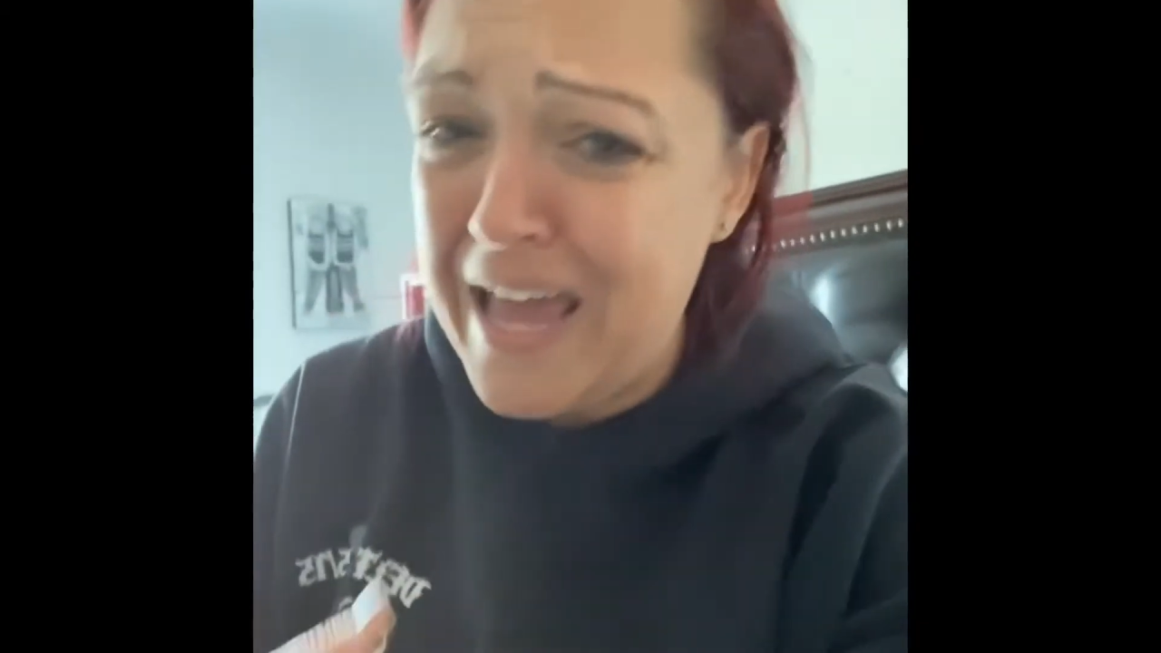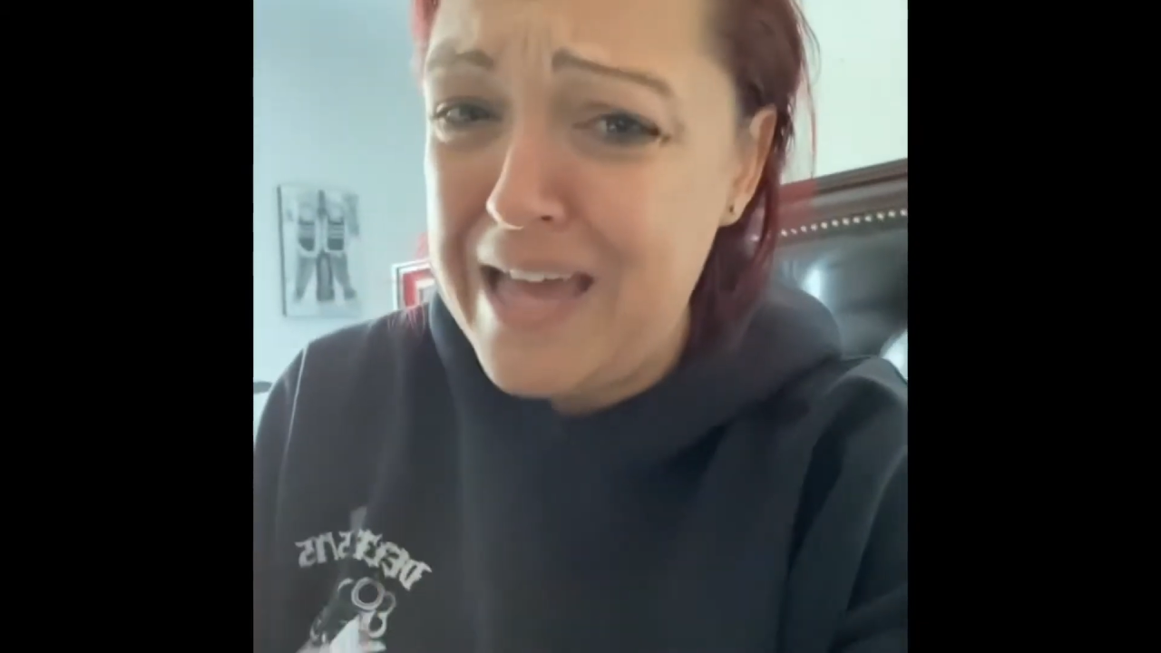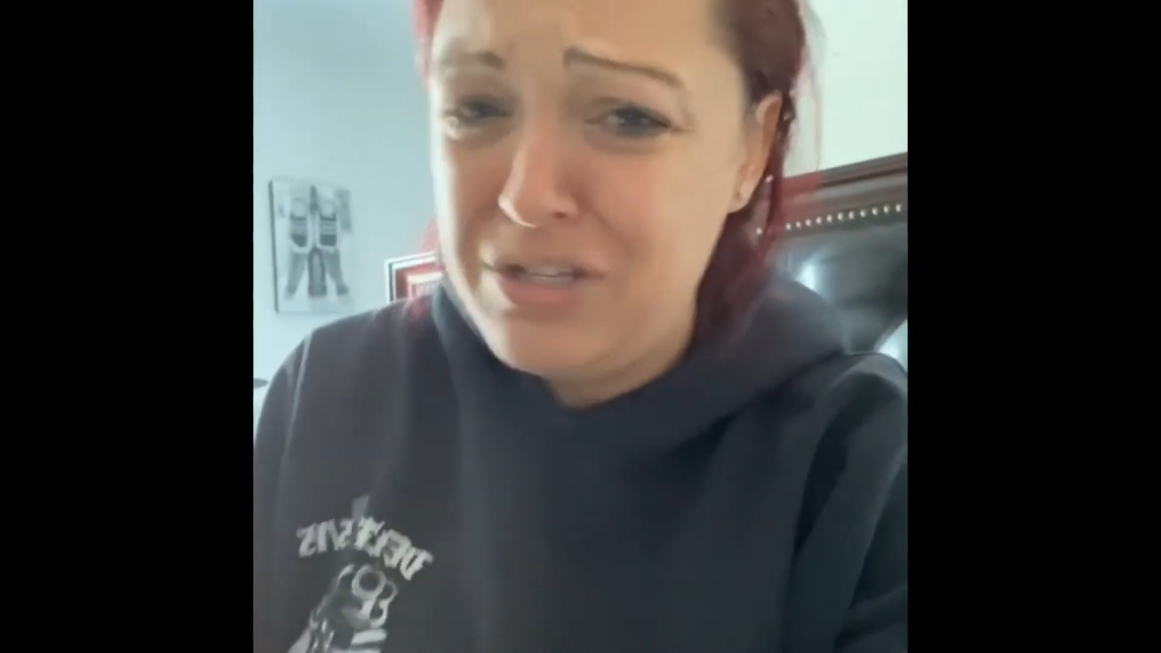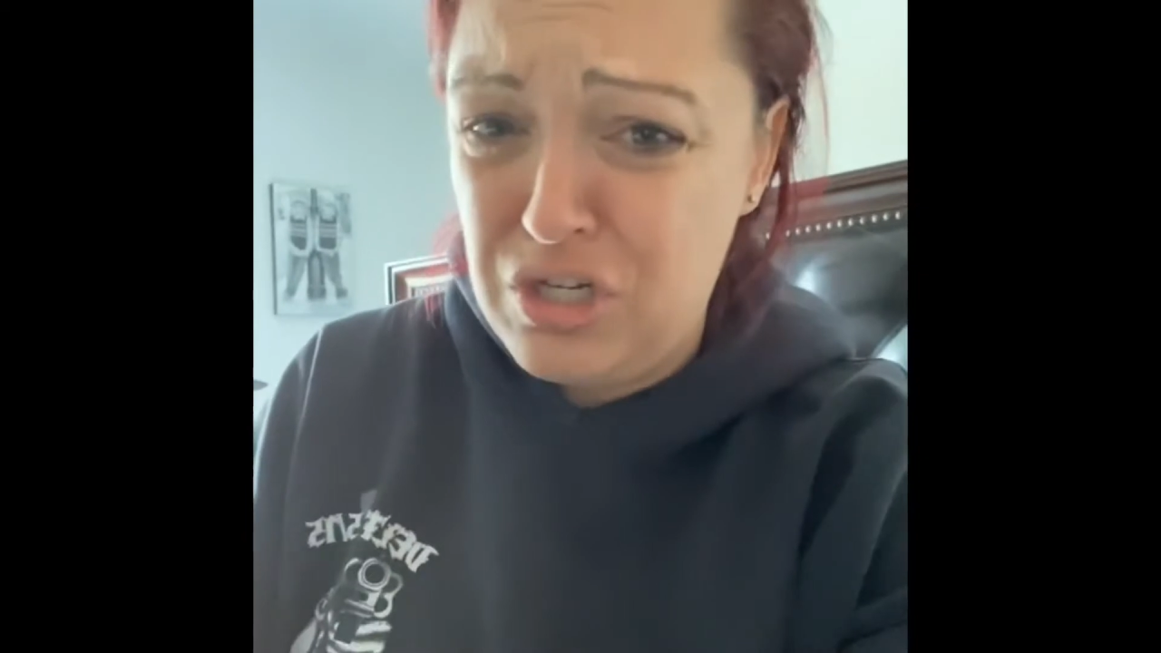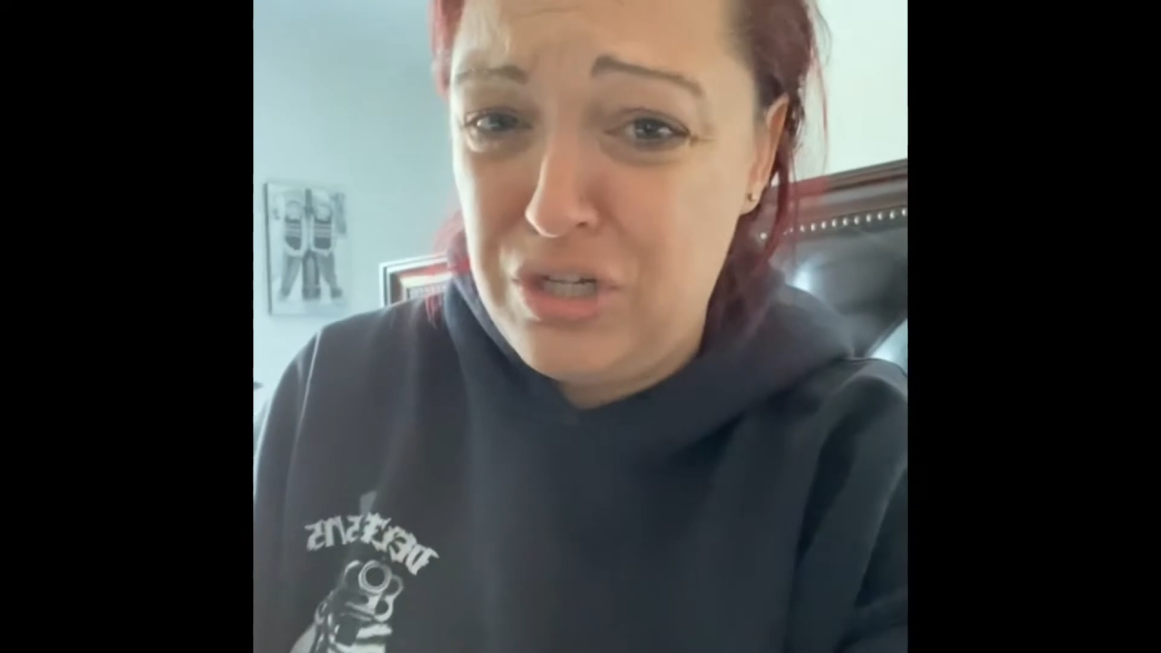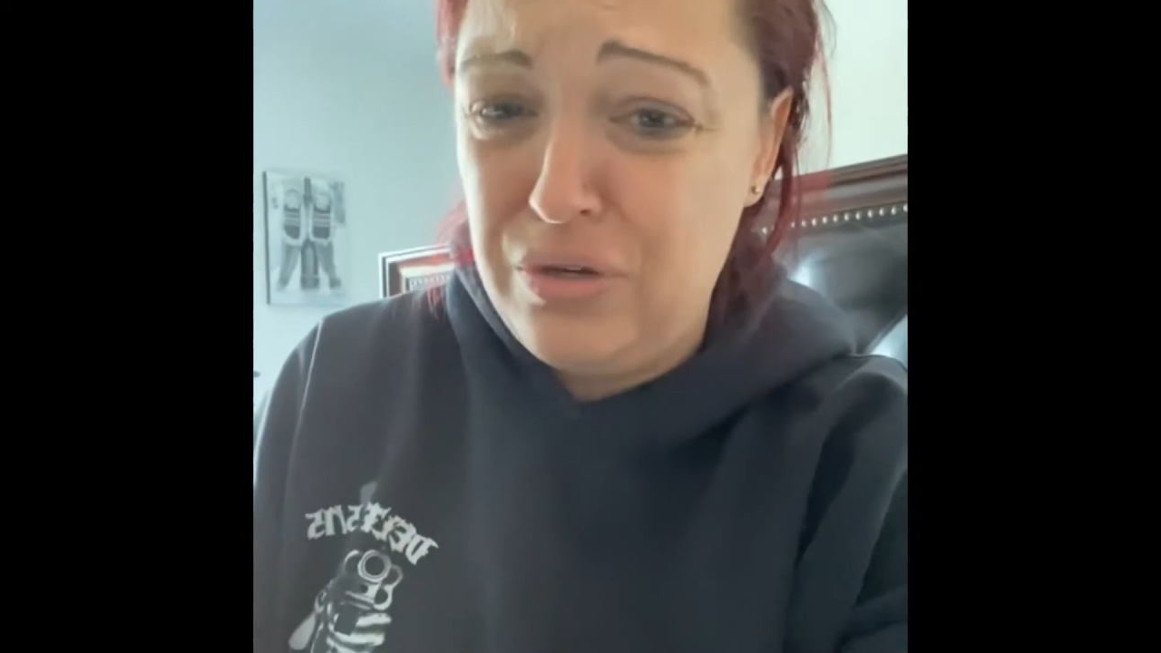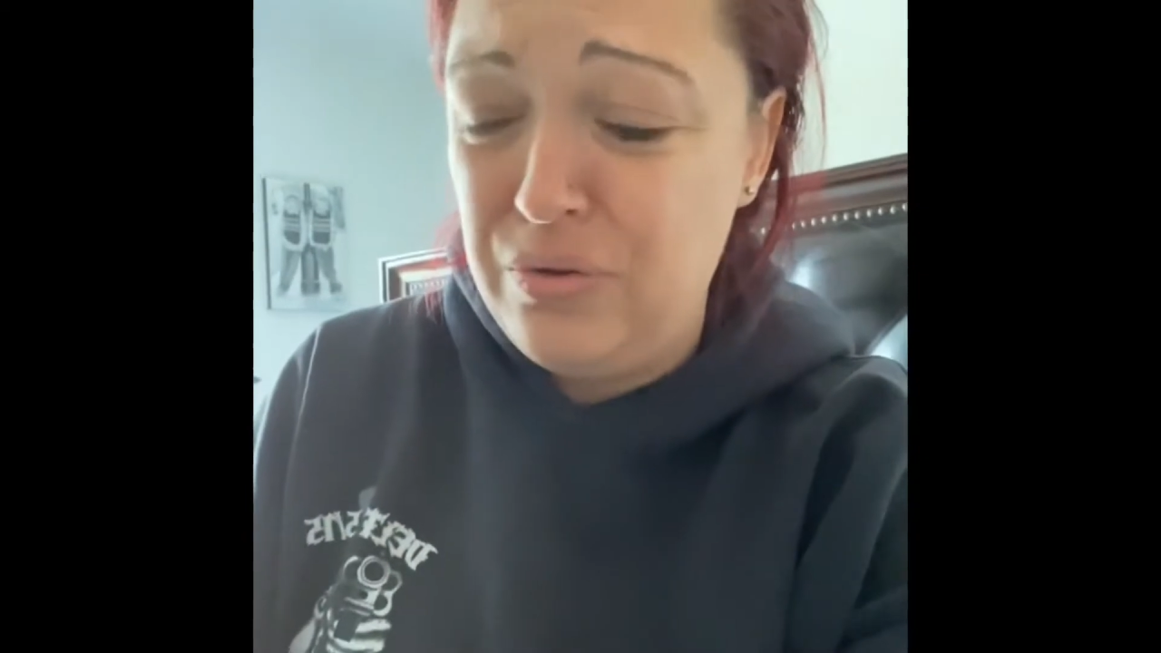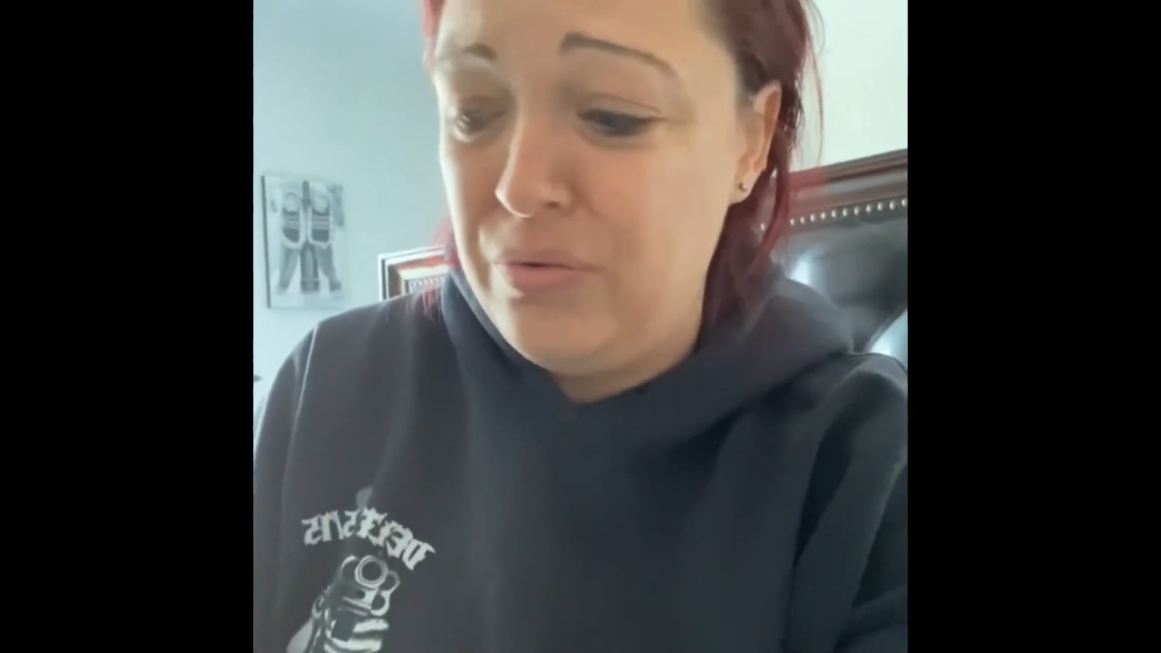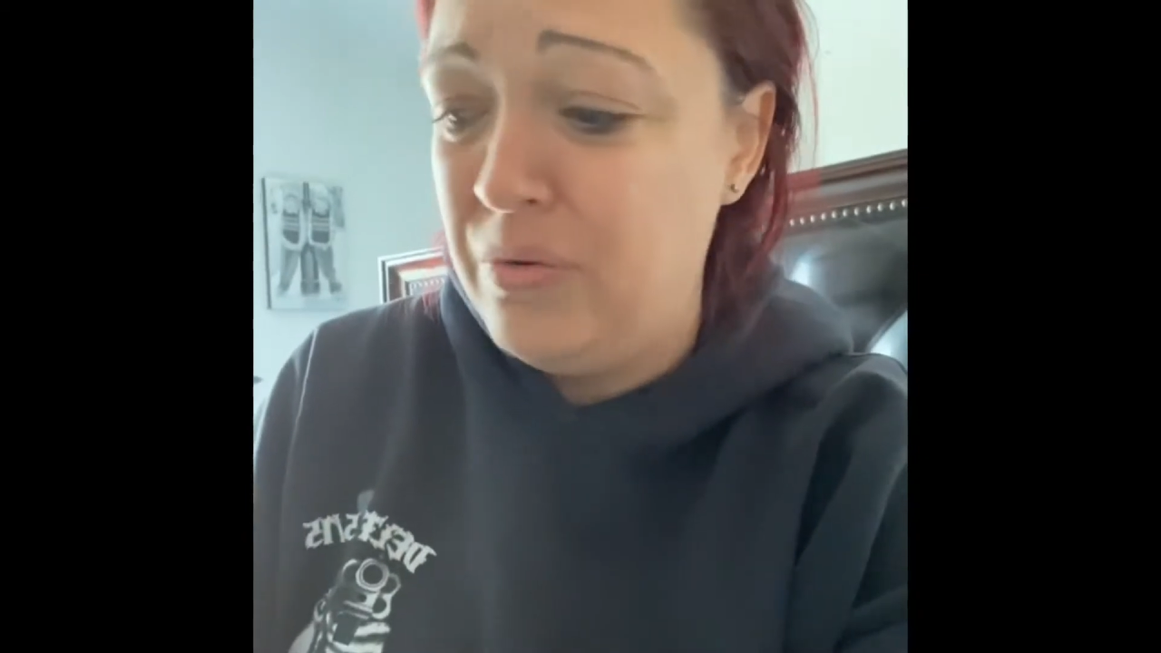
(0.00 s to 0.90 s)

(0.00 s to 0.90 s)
to,